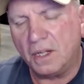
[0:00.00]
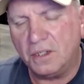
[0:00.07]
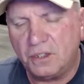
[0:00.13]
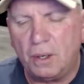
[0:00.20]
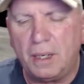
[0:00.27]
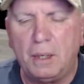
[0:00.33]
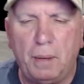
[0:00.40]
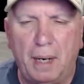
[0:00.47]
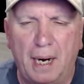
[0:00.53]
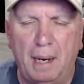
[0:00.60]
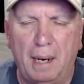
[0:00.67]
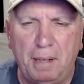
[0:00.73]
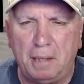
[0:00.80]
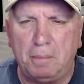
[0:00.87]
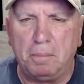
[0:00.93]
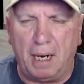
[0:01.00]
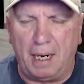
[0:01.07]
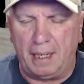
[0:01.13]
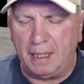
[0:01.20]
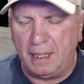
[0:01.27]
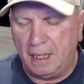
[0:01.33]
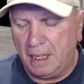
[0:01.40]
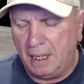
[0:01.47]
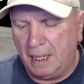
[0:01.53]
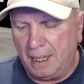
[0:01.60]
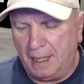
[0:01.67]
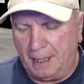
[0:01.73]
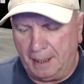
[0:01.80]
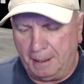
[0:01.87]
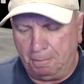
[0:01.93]
So anyway, I made my
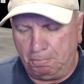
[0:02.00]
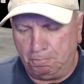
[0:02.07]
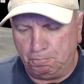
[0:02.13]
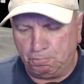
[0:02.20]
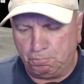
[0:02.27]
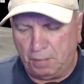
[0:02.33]
um,